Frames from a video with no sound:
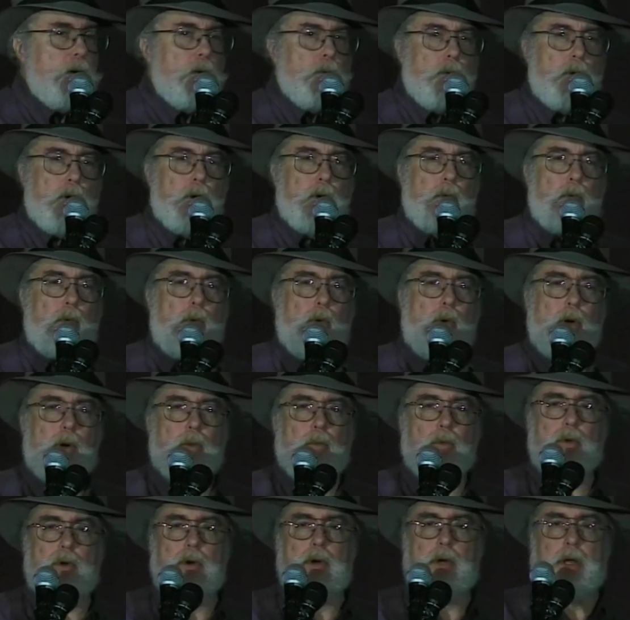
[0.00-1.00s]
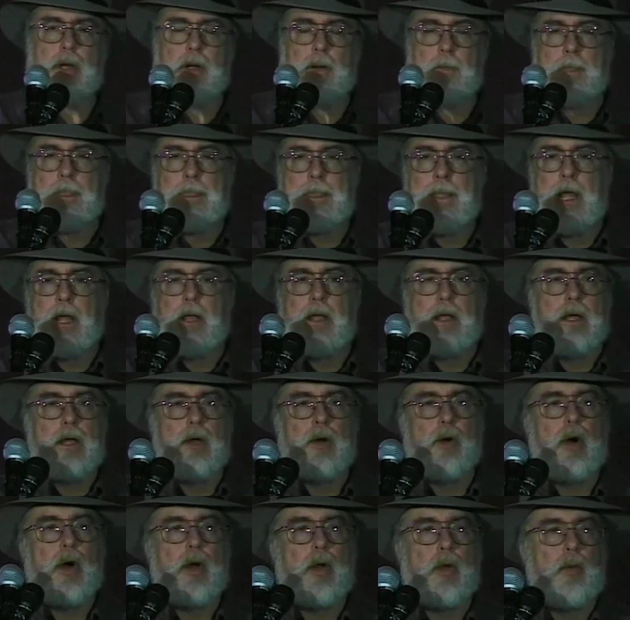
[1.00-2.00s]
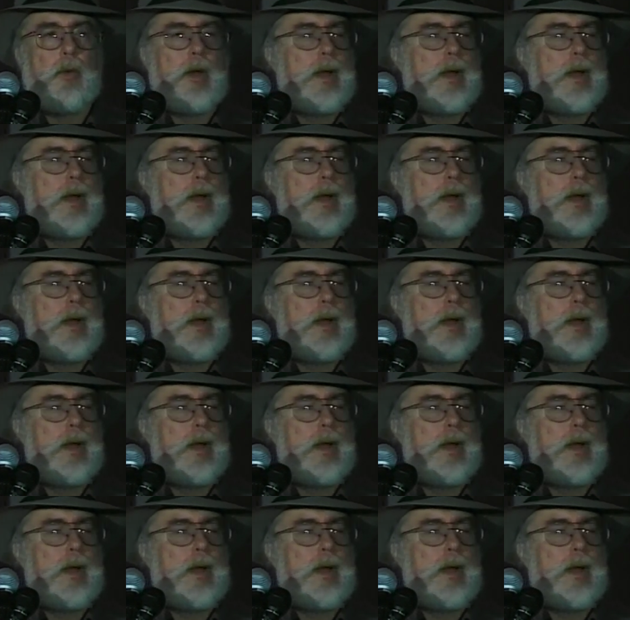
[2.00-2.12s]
World War I, you go all the